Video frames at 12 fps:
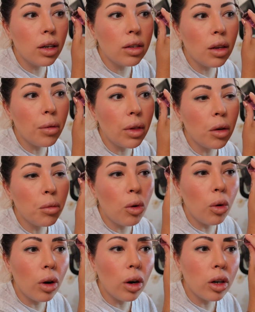something
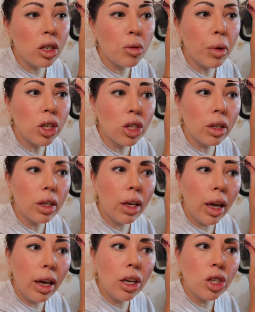more special
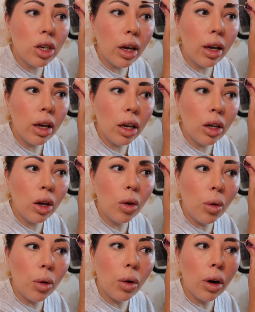occasion
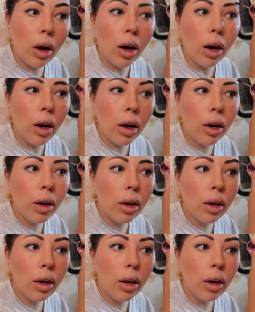or